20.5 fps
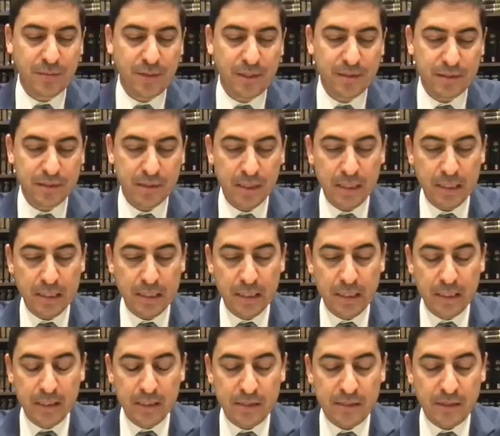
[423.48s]
what it means.
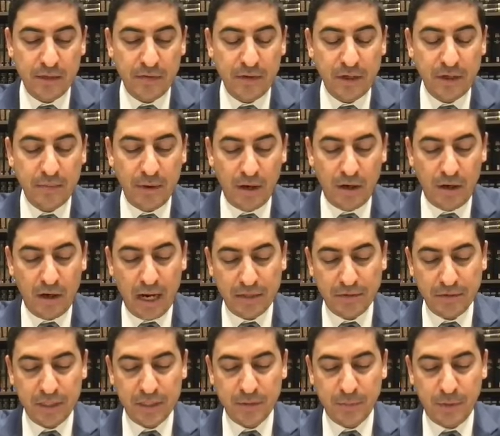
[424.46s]
So the Gemara
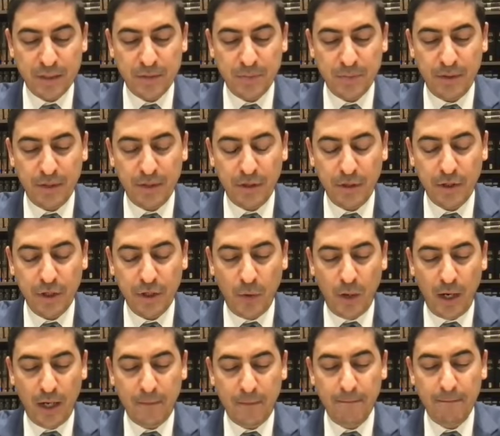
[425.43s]
entertains possibility. No, you know
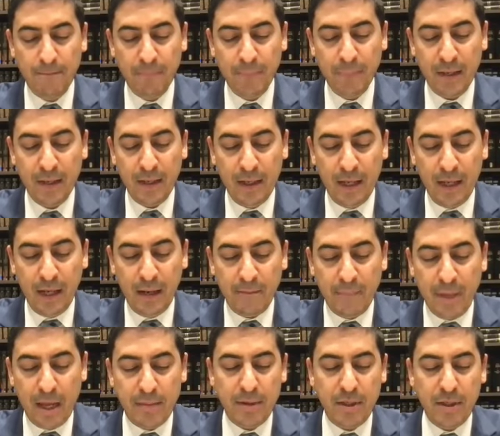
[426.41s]
what?
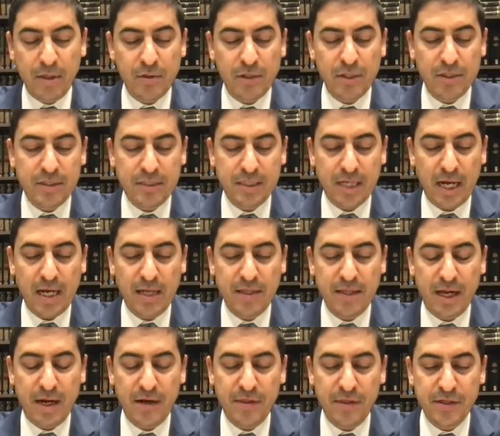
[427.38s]
maybe you could say
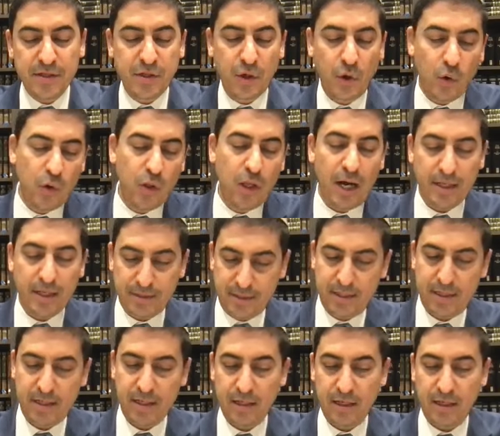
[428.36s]
that this whole
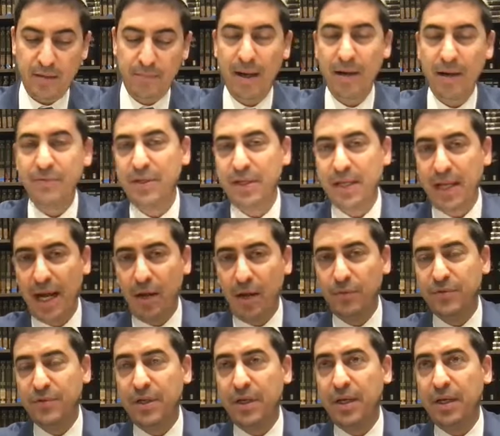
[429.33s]
idea about the
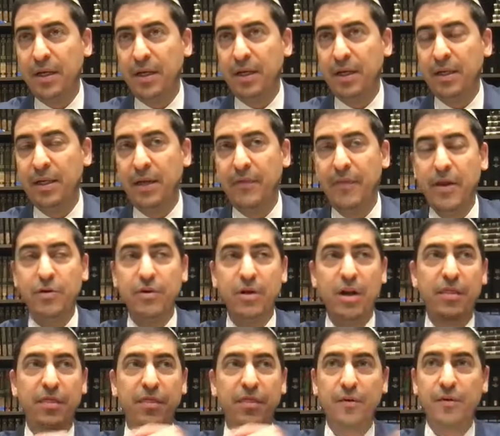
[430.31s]
counting and that you
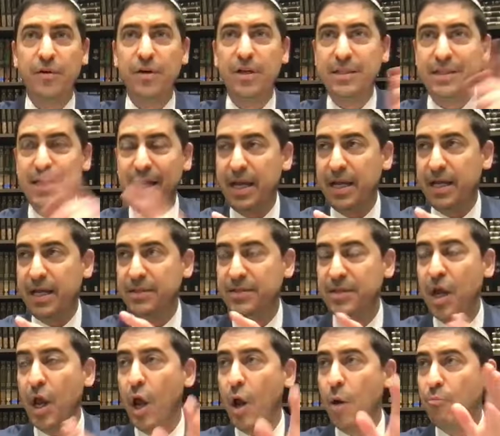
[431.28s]
need 30
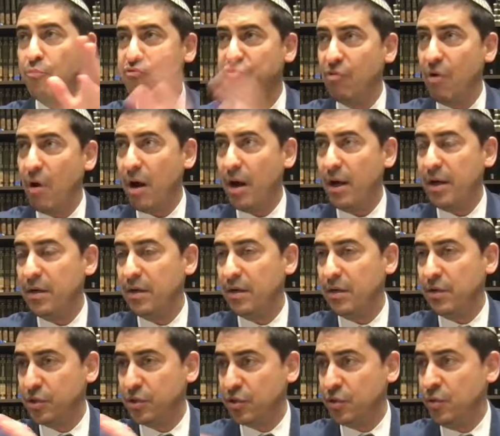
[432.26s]
days
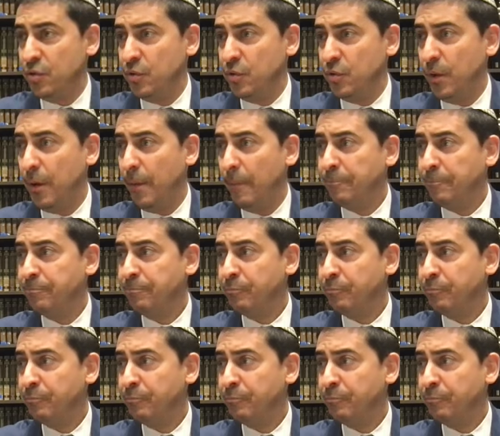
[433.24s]
prior to